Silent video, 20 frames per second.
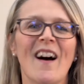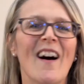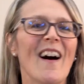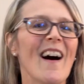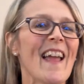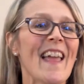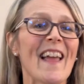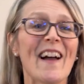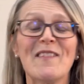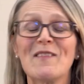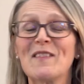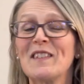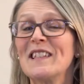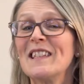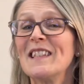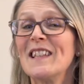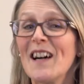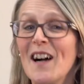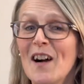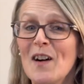I have
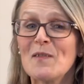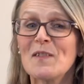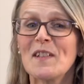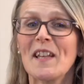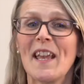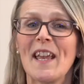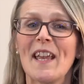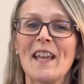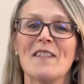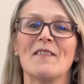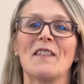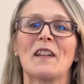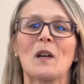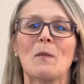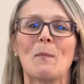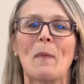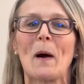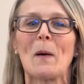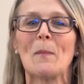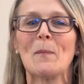loved hearing
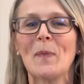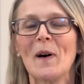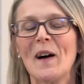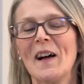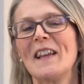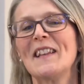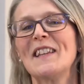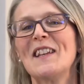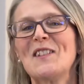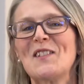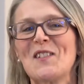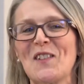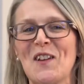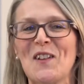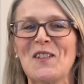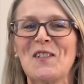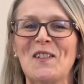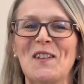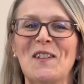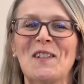about pioneer
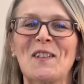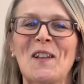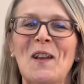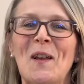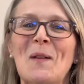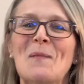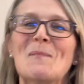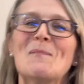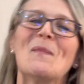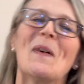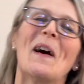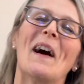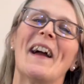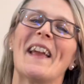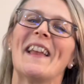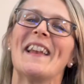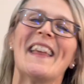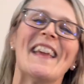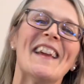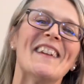churches
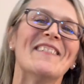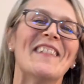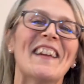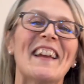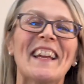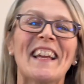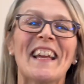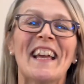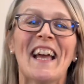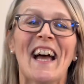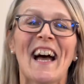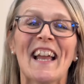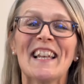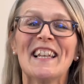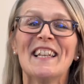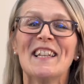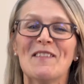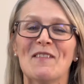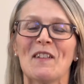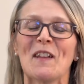pioneering
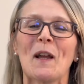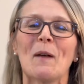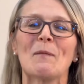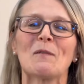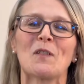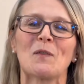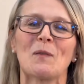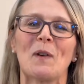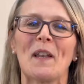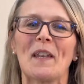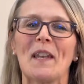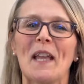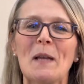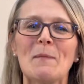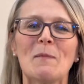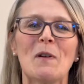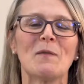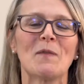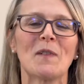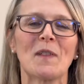and living up to our
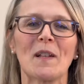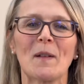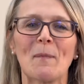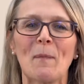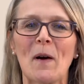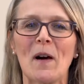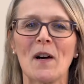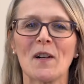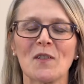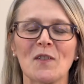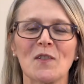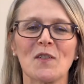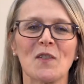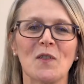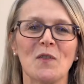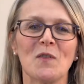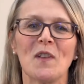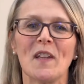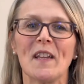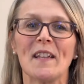name over the past
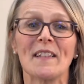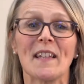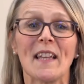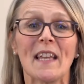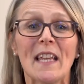2 years,